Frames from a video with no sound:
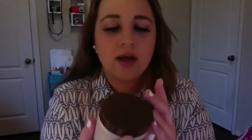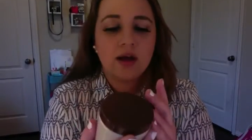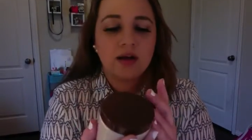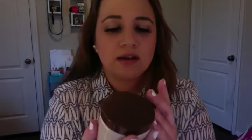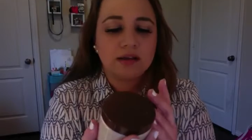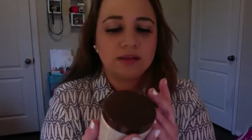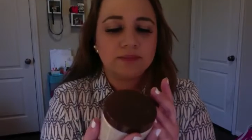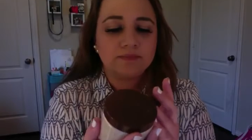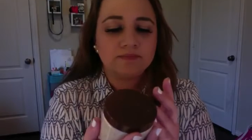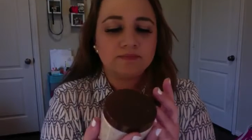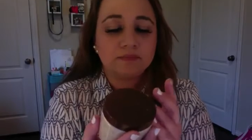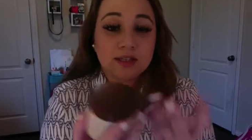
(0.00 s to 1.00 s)

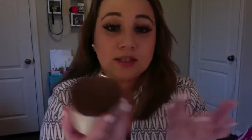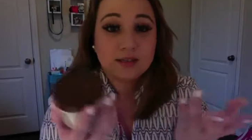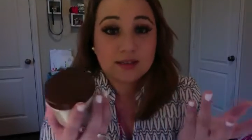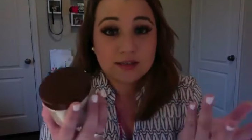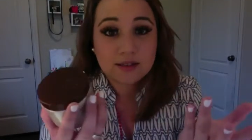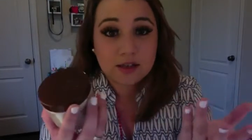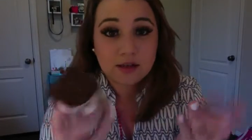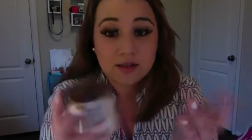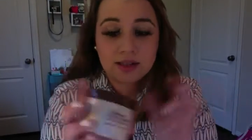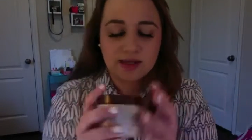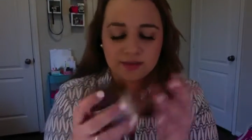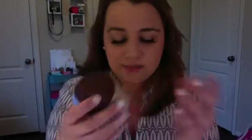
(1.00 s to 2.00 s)
That's the only thing.